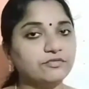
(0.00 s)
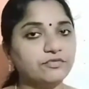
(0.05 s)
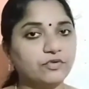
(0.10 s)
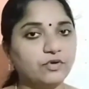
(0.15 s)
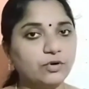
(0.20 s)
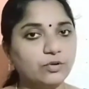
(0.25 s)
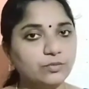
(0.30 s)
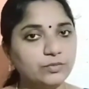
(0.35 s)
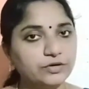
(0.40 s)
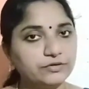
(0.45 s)

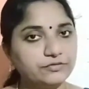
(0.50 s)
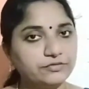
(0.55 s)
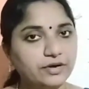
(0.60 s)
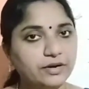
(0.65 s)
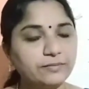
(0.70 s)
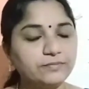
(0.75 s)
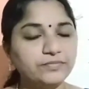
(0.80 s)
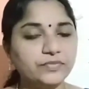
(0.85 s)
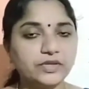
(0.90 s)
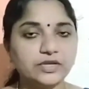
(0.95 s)
formed
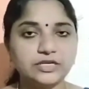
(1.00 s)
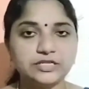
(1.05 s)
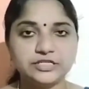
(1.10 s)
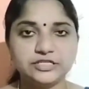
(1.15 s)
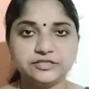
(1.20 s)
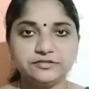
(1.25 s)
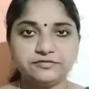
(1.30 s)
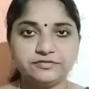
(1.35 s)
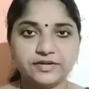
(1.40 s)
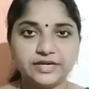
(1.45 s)
from
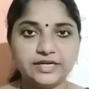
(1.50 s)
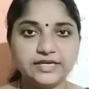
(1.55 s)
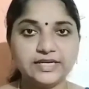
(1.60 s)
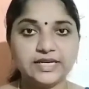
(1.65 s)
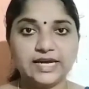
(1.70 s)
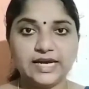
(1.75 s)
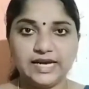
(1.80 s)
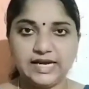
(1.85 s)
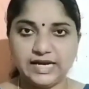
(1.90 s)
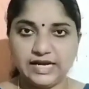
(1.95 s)
different
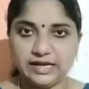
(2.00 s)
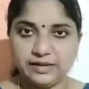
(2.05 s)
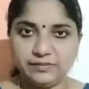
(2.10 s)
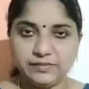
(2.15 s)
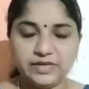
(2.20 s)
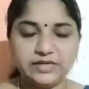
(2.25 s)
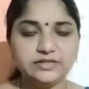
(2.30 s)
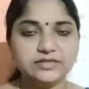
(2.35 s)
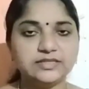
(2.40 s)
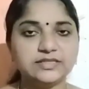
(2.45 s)

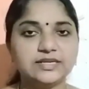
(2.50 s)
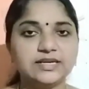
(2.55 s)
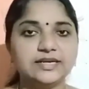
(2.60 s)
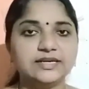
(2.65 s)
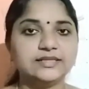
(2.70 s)
elements.